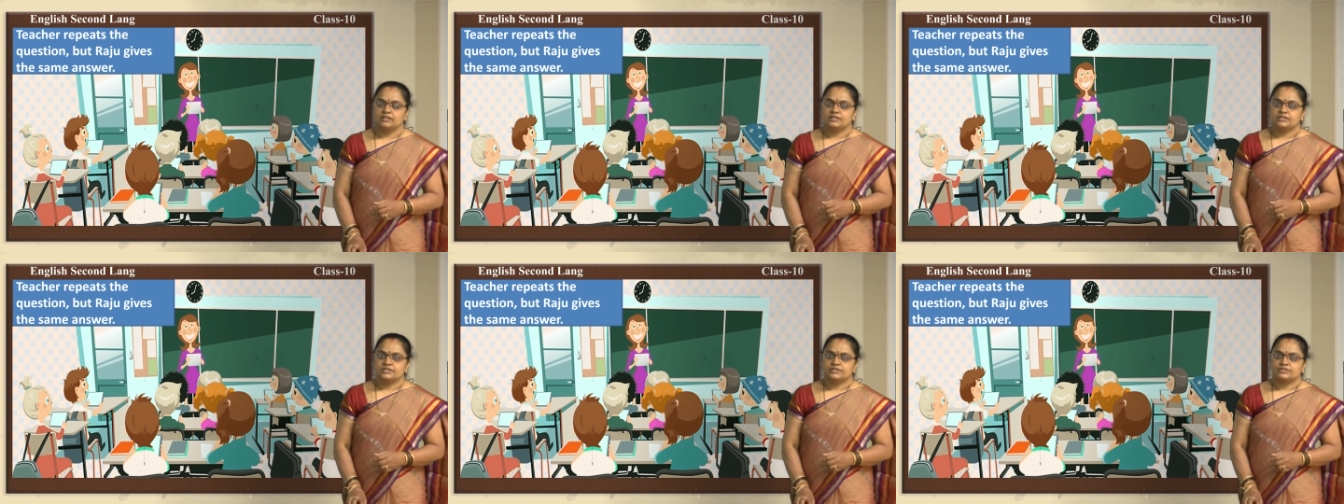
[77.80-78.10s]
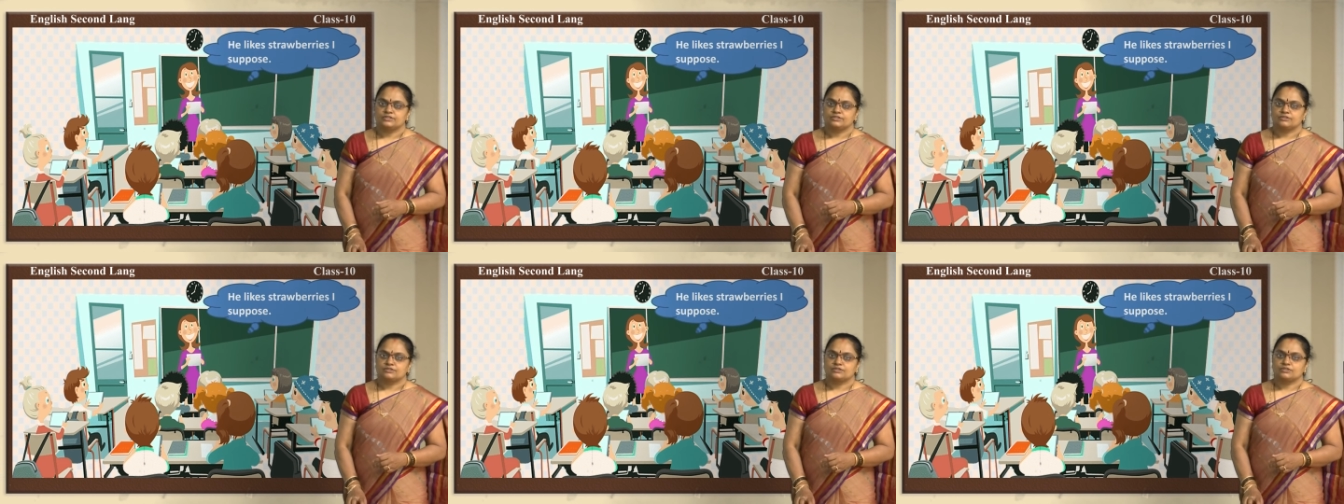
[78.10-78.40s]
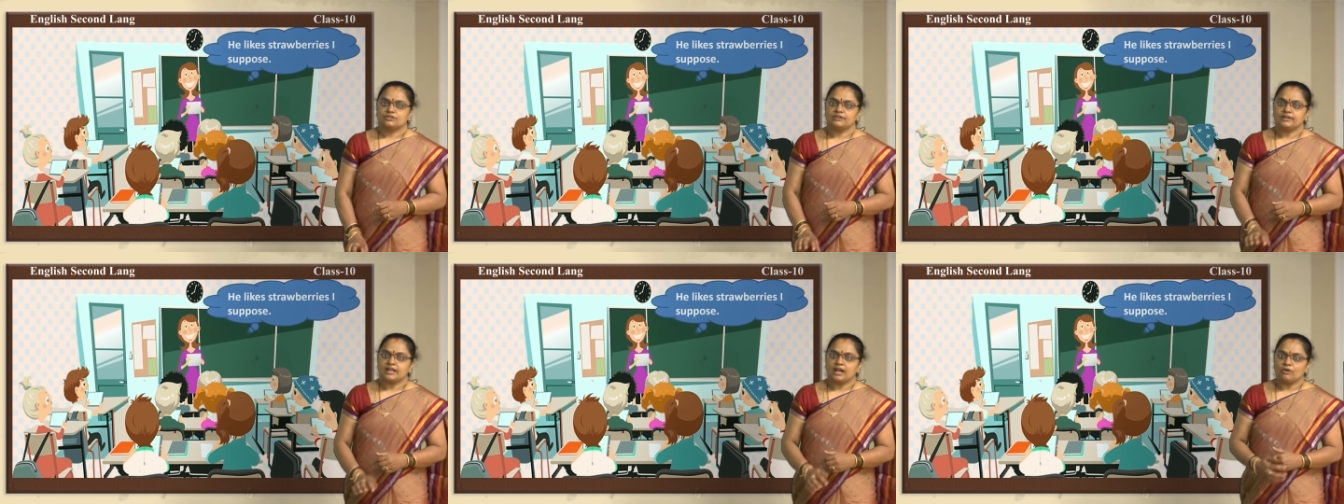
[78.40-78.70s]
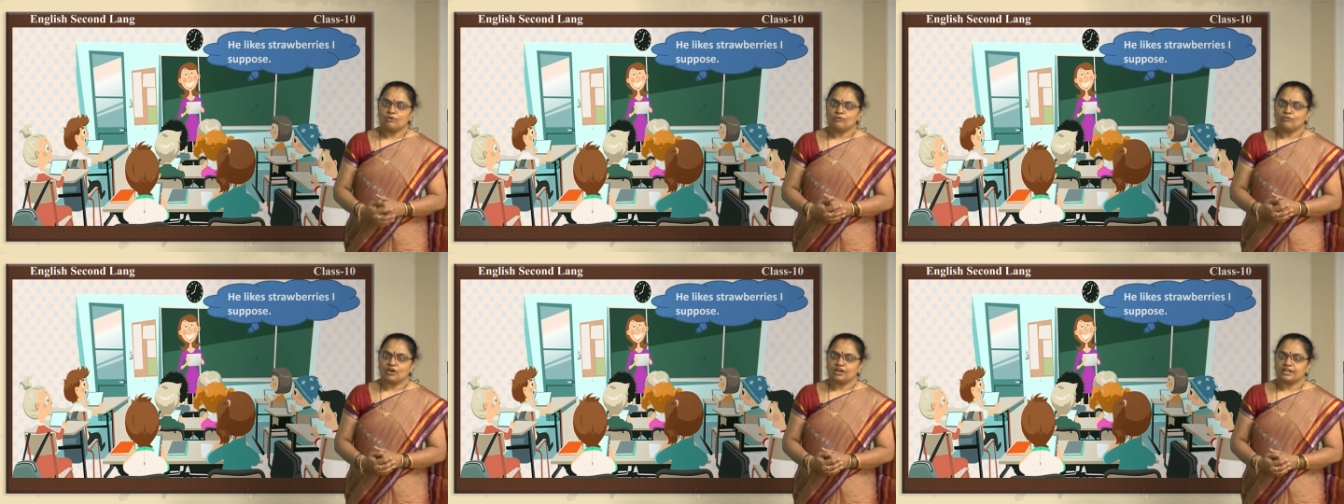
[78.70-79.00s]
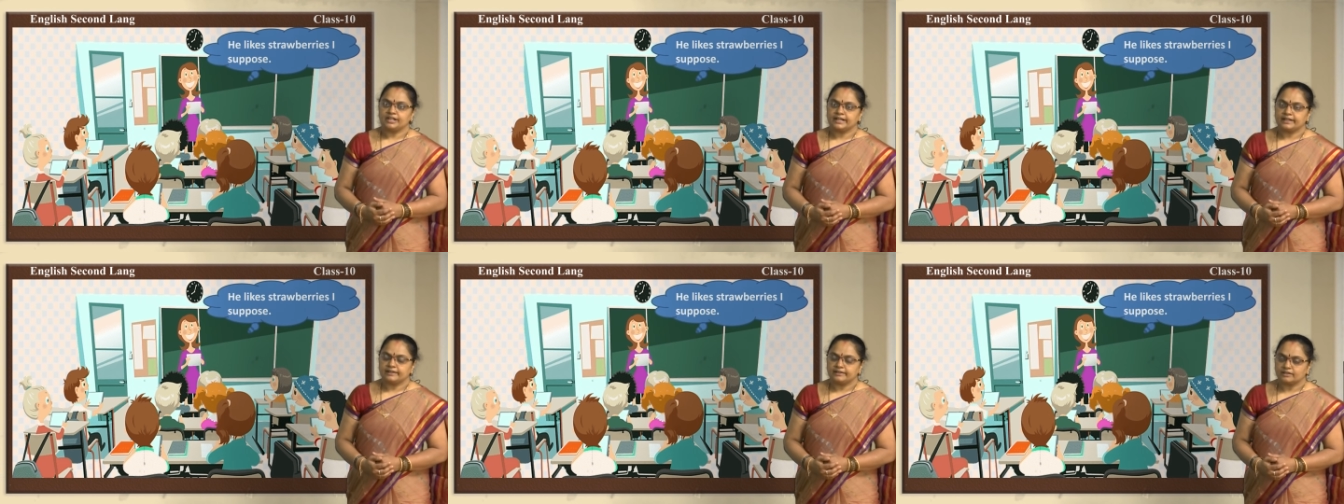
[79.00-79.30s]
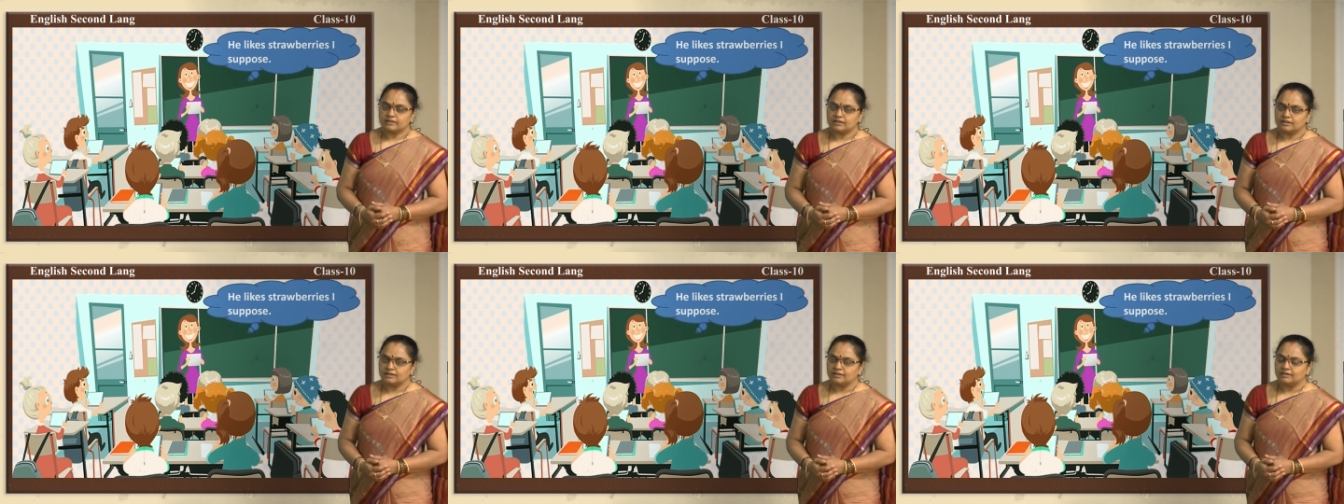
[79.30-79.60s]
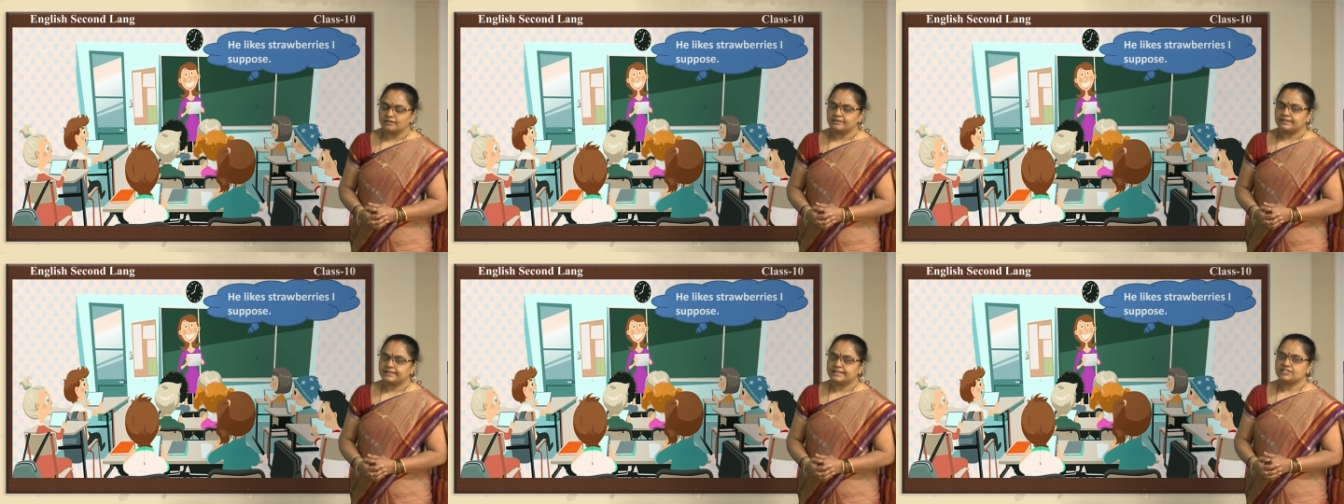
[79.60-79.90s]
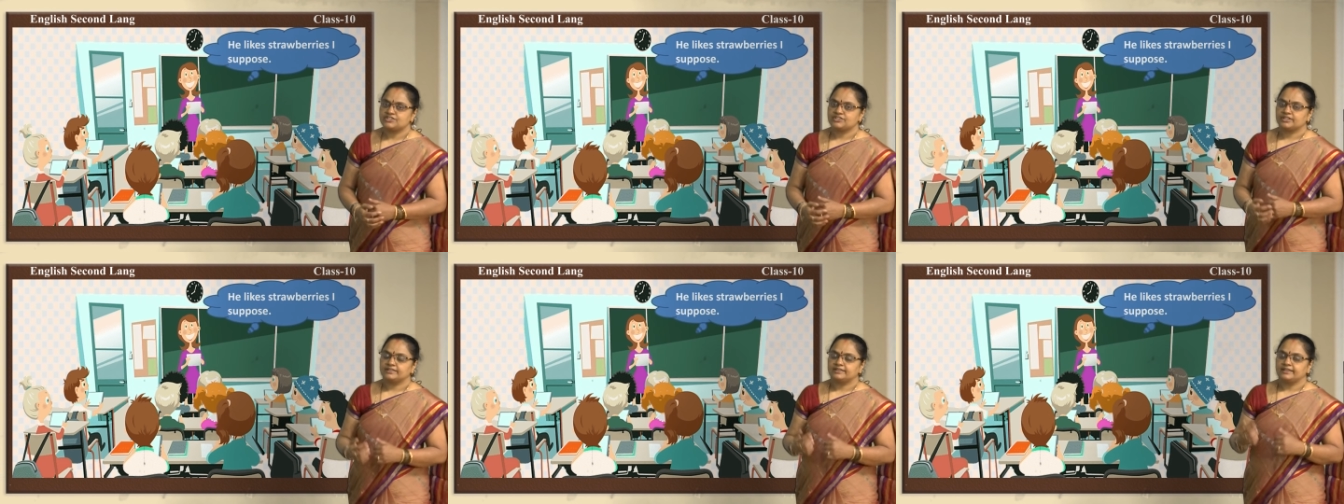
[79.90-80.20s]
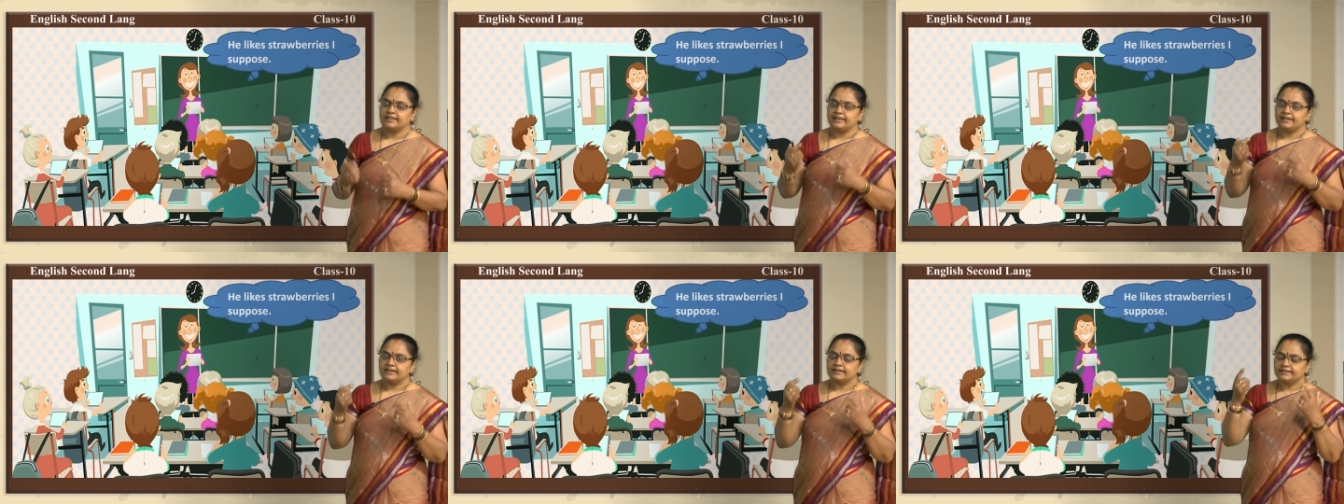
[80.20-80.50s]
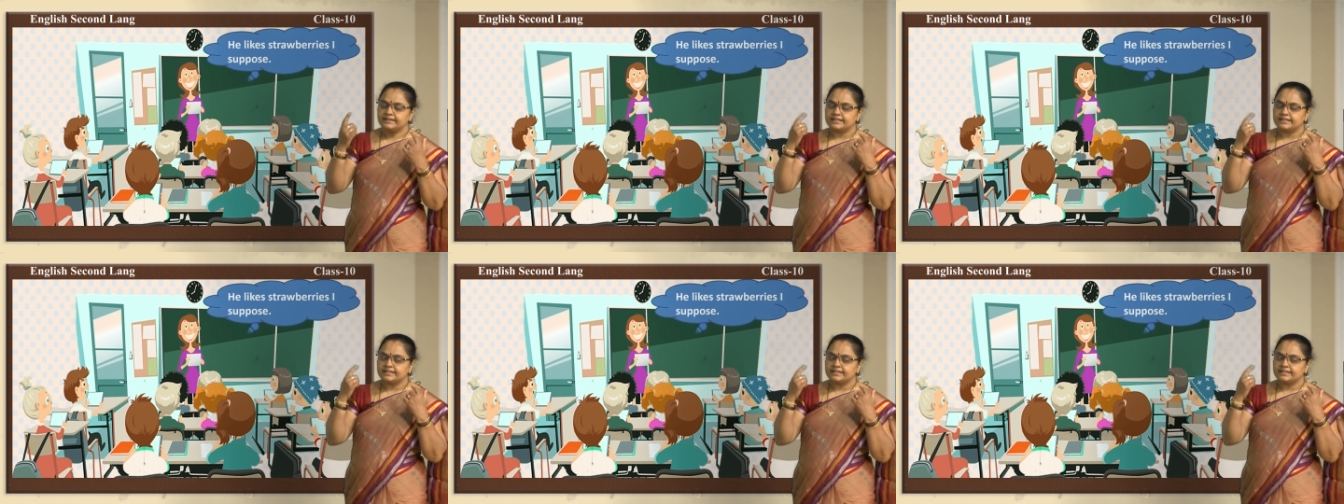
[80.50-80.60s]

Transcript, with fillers: So now what did uh, teacher think?